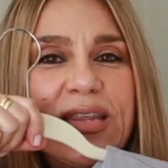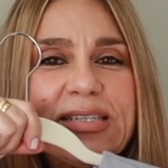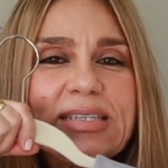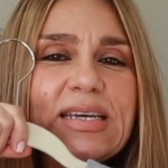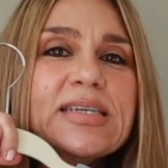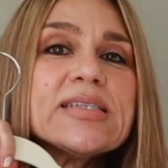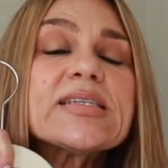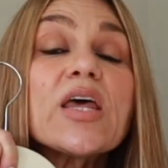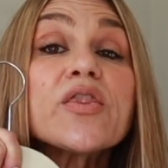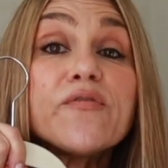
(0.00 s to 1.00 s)
this
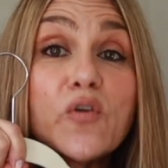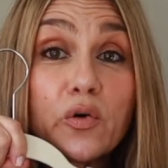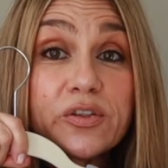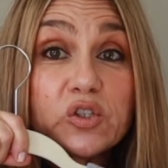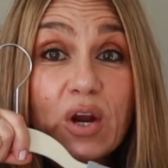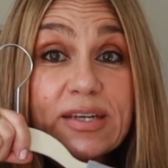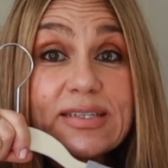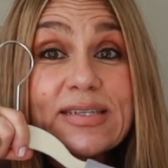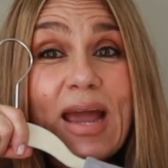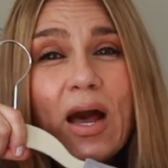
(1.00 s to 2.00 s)
is the fourth
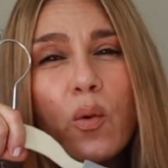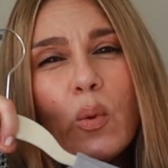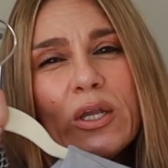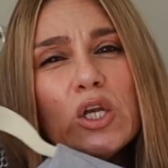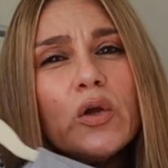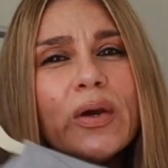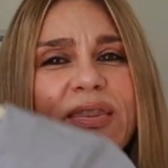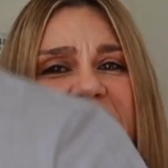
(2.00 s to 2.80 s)
dress. Now, when you look at